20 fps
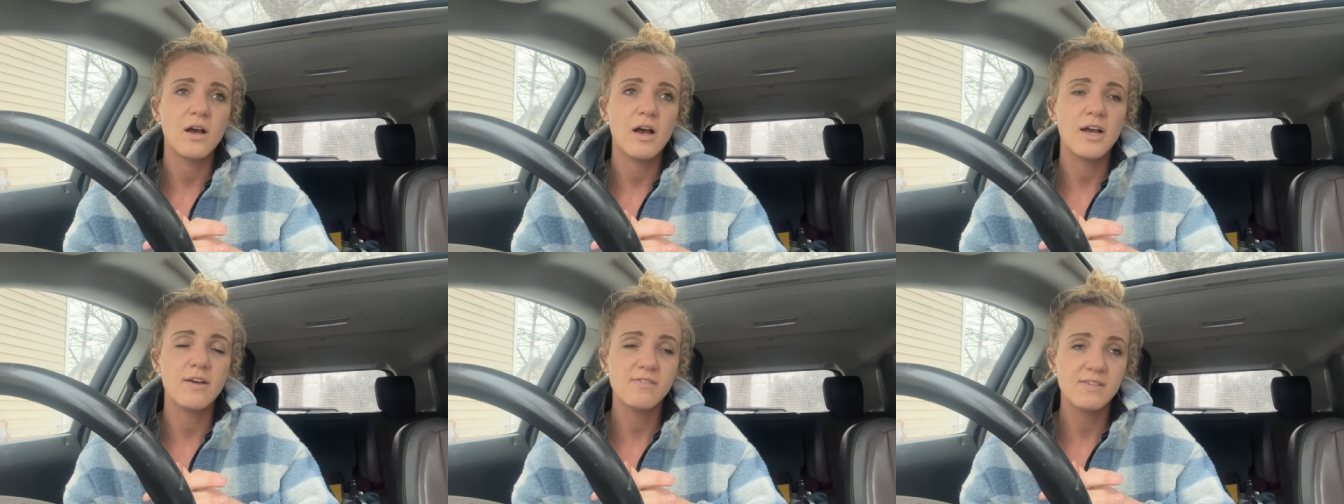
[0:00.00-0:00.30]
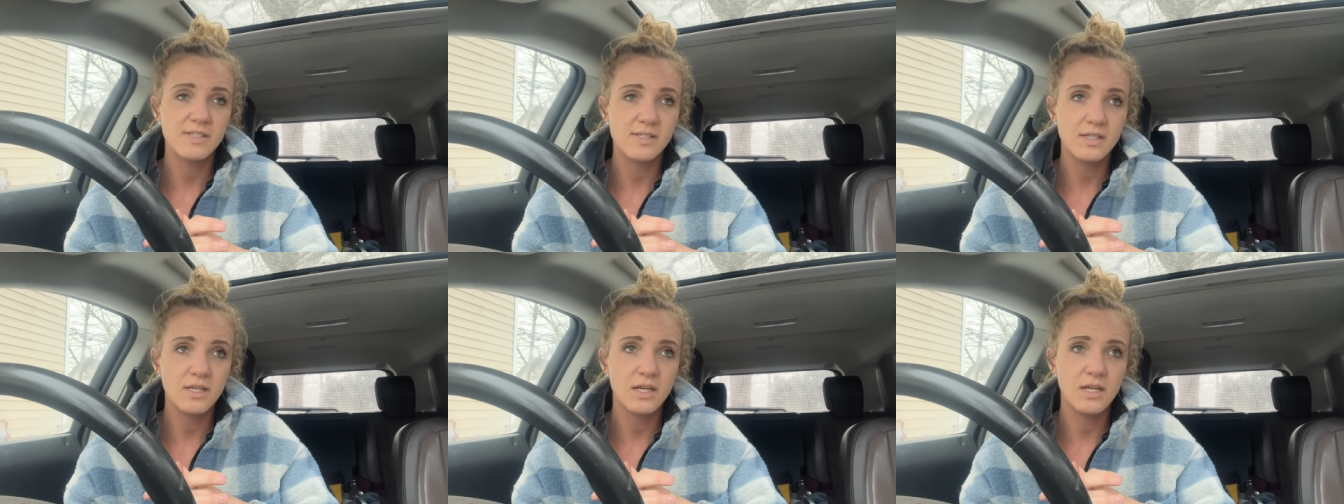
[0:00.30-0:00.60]
I've
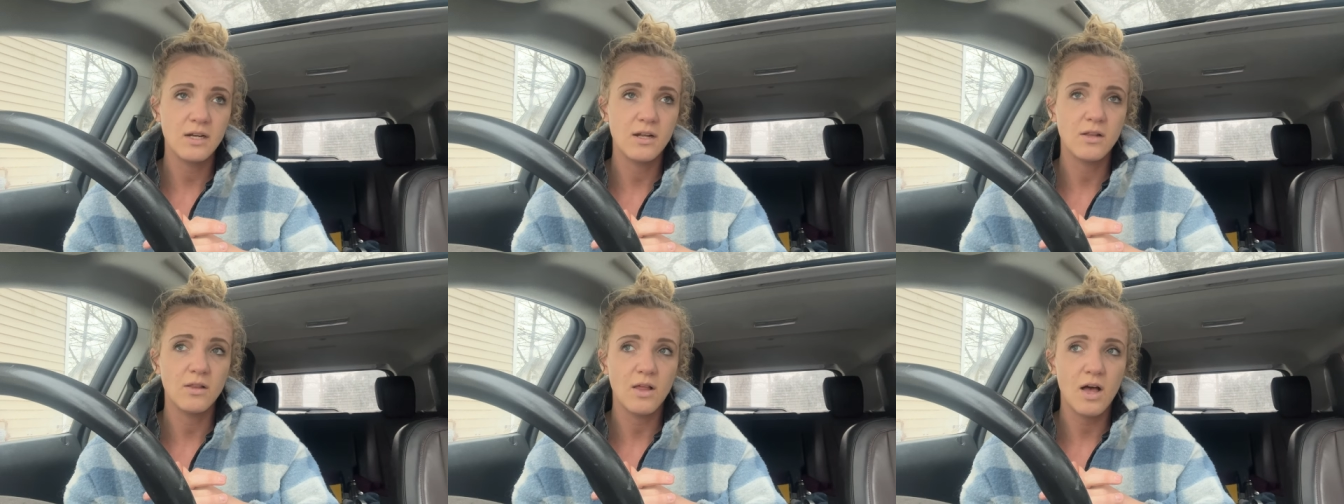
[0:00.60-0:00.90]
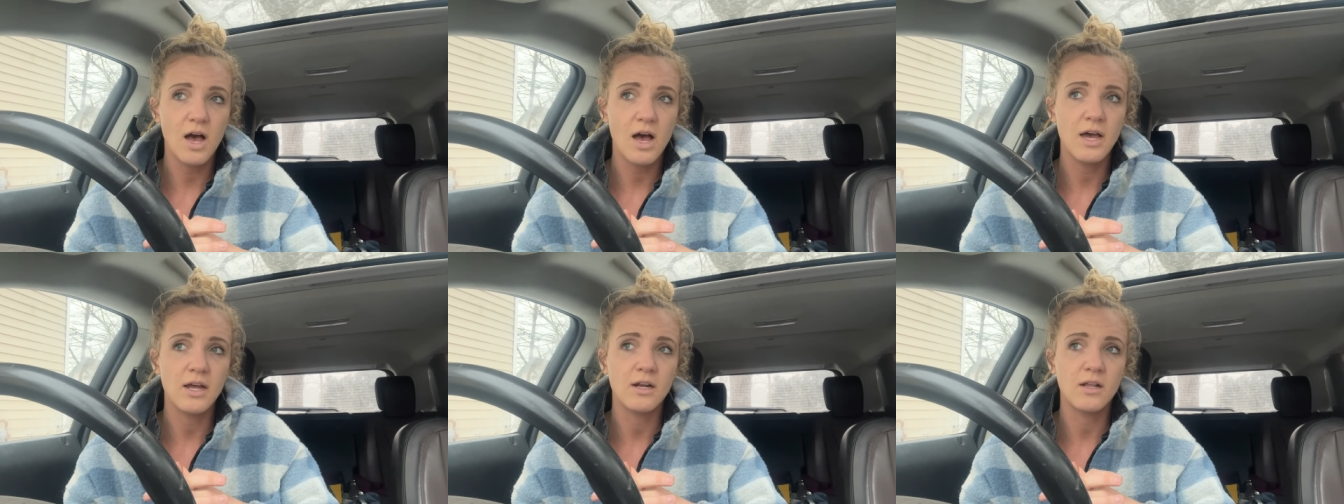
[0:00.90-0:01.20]
seen a
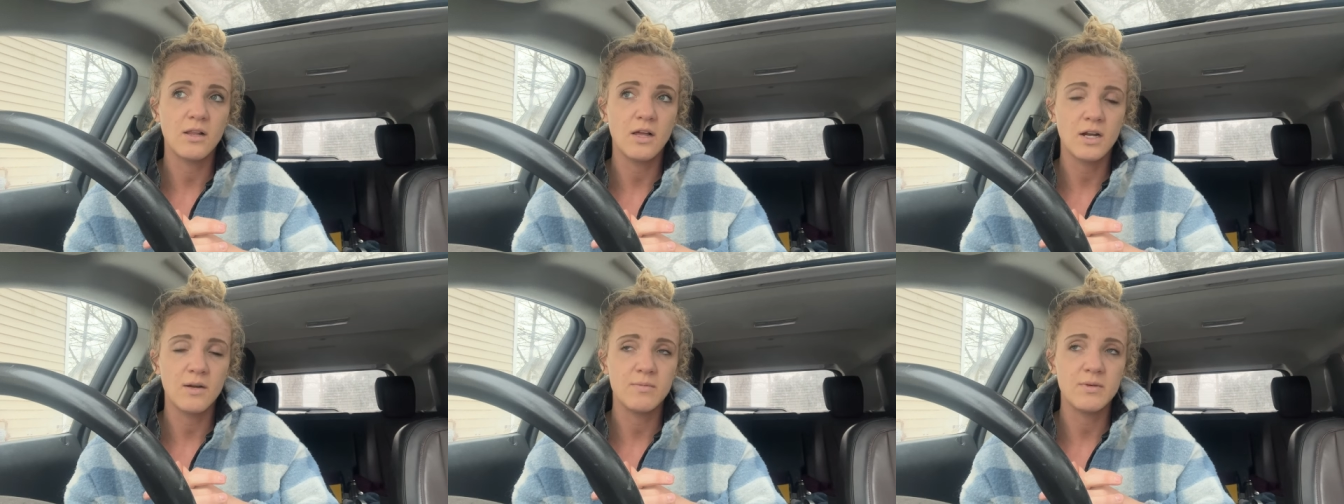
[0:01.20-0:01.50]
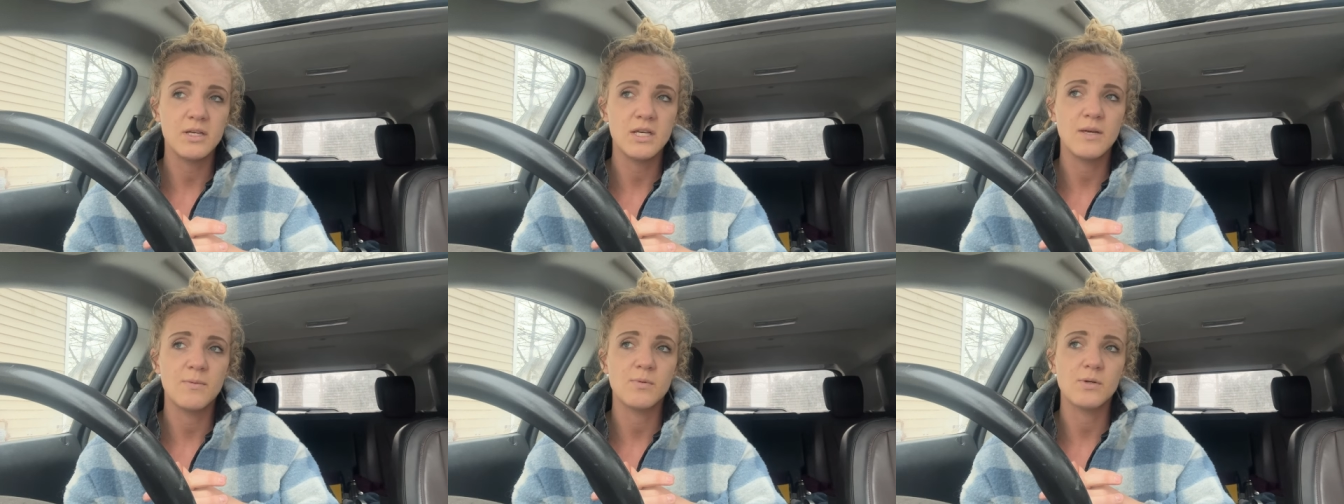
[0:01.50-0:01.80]
lot and a lot of
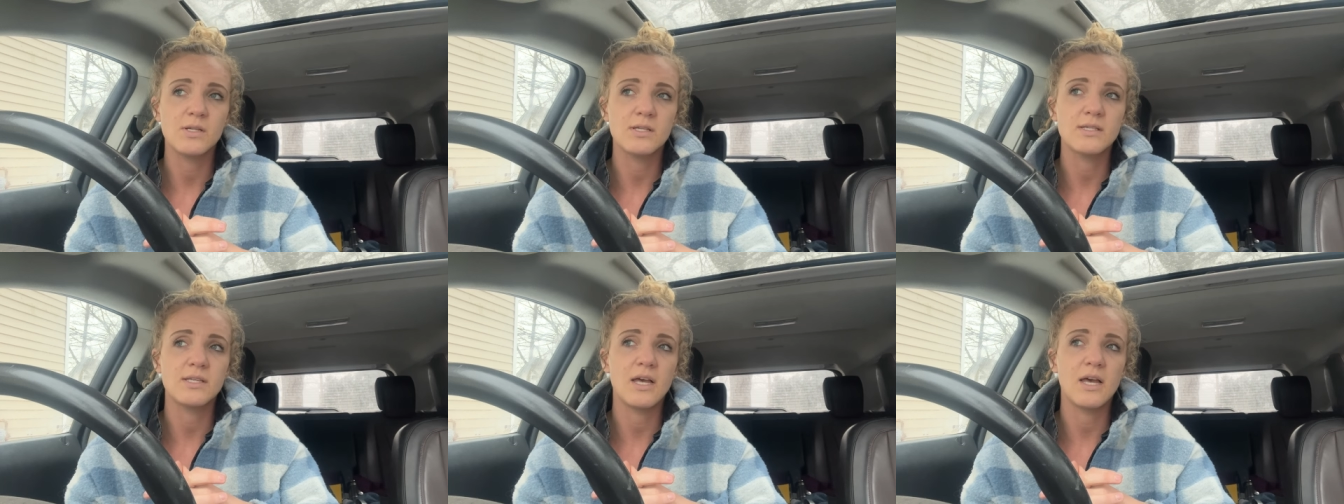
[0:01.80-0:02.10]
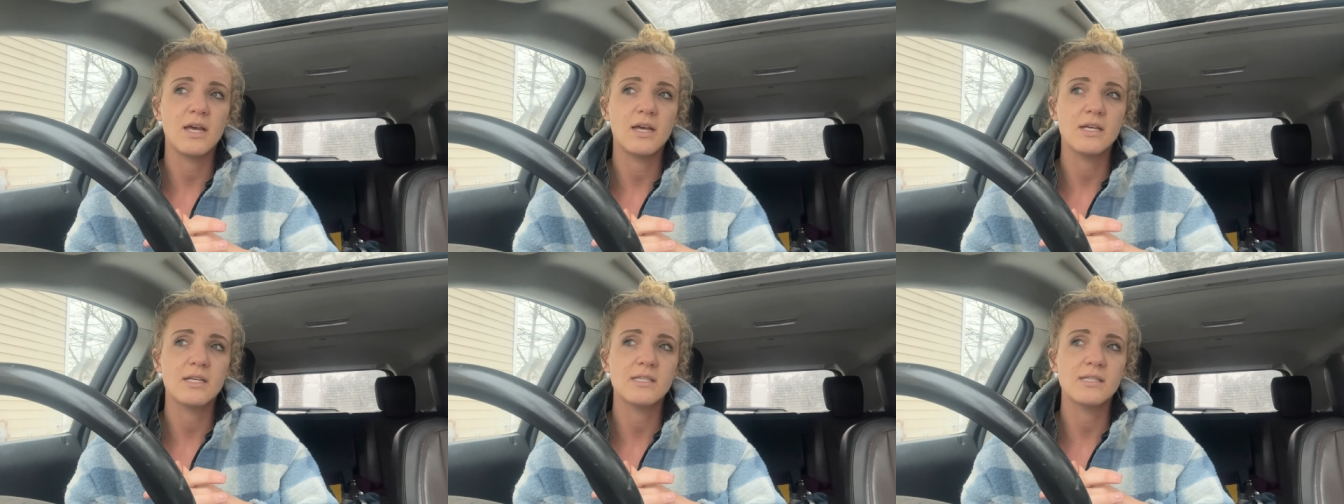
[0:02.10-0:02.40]
beekeepers
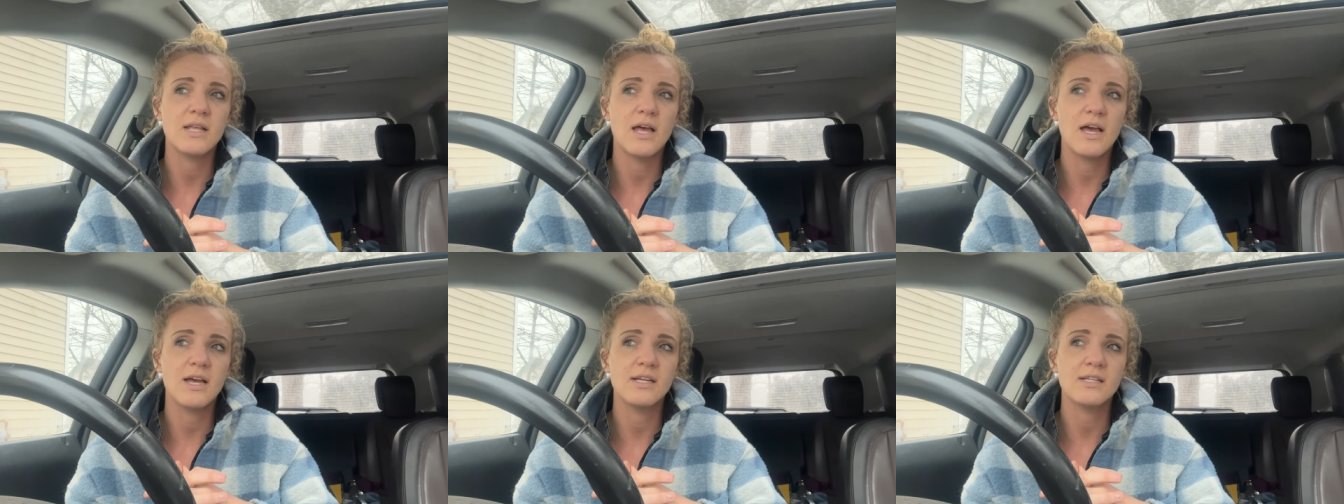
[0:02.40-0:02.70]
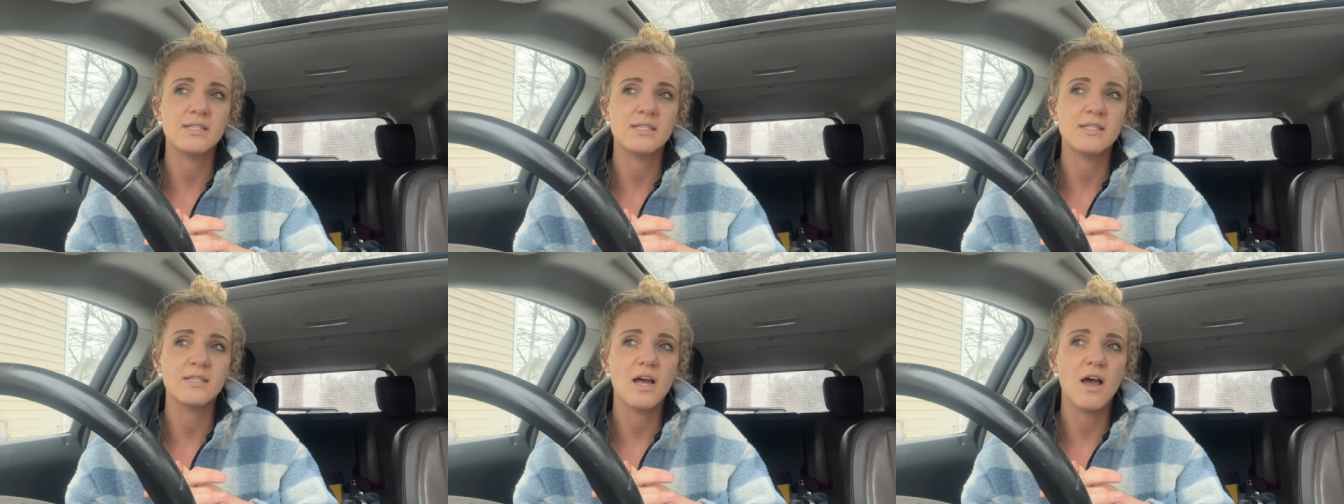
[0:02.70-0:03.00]
say is that
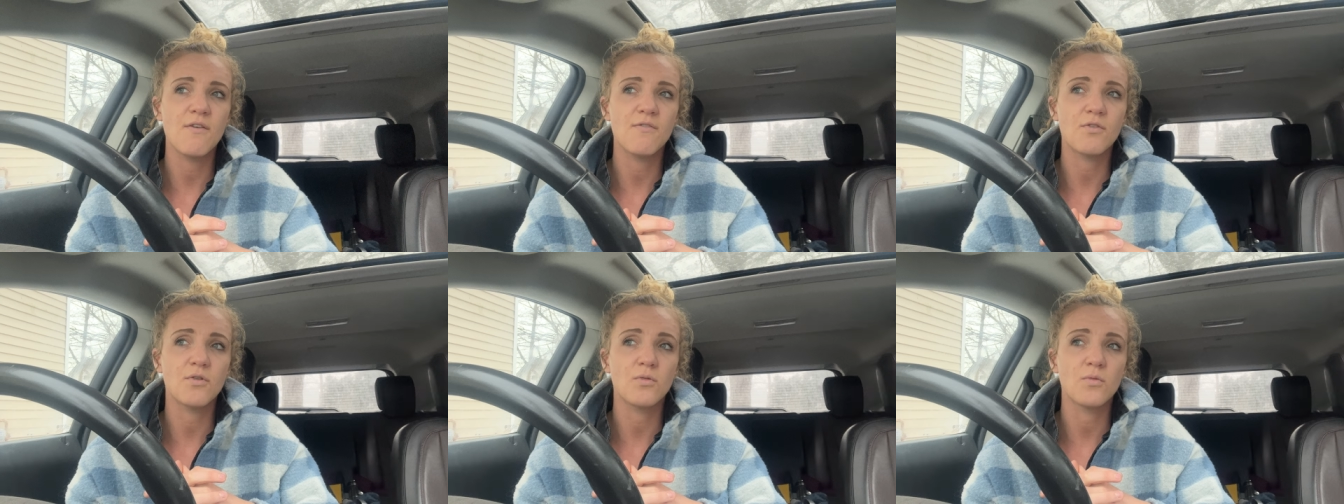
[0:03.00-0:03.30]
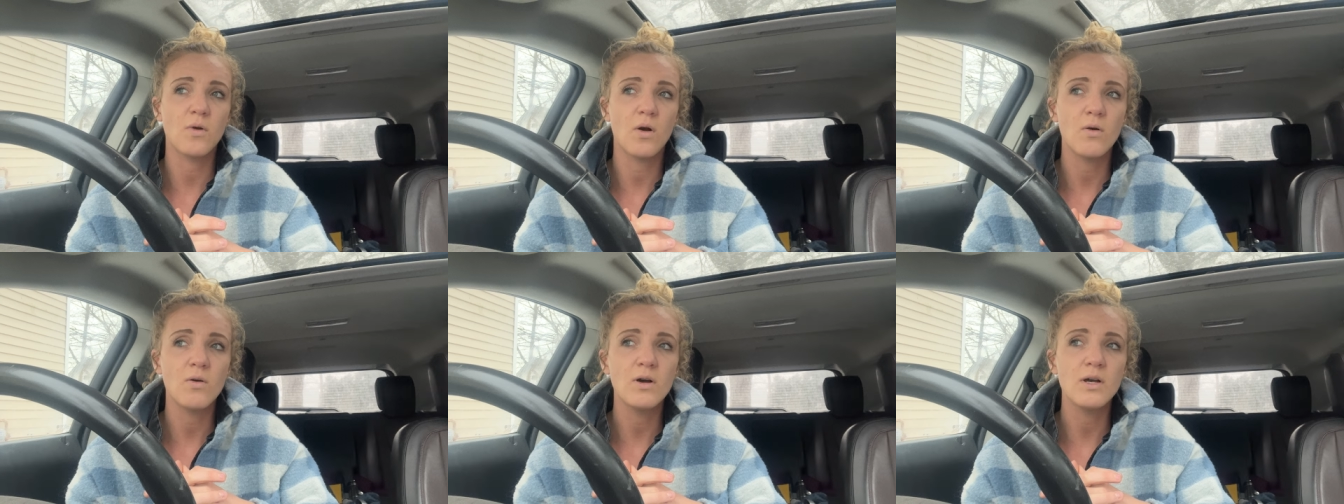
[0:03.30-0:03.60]
it's not
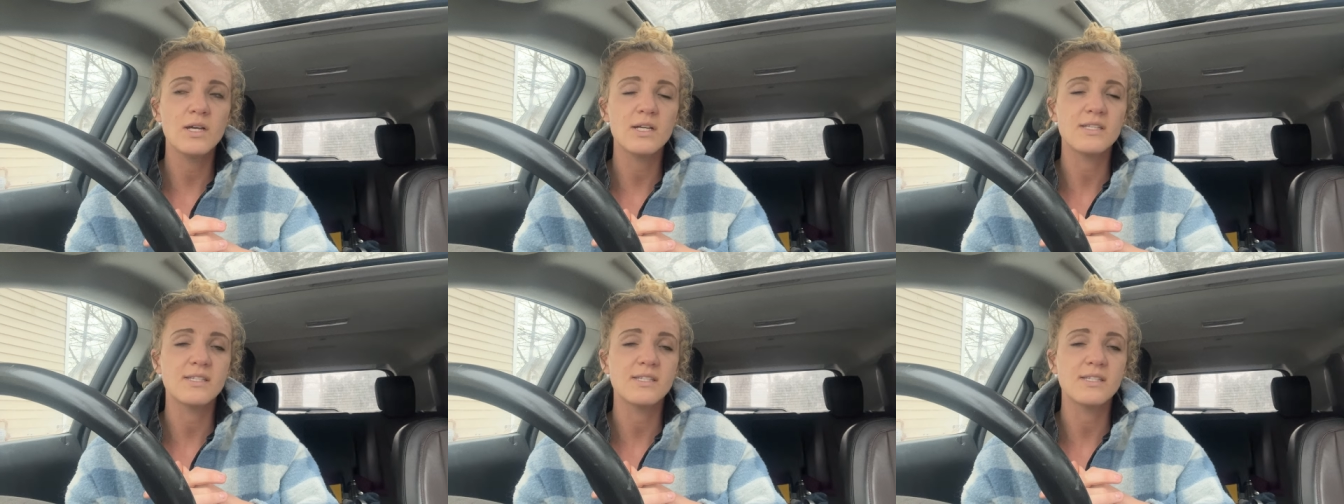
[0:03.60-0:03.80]
varroa,